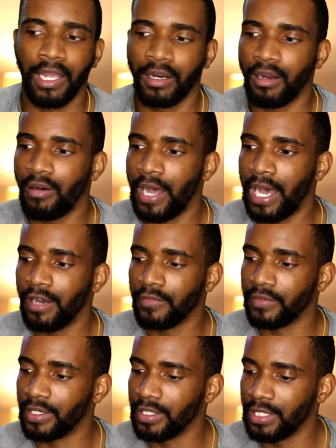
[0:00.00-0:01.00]
y'all know I
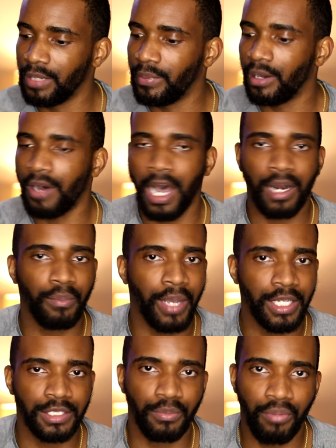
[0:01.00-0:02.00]
have an email
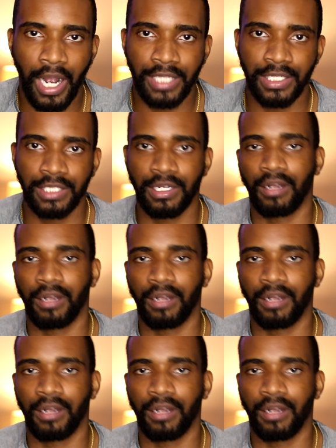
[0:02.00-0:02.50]
automation process,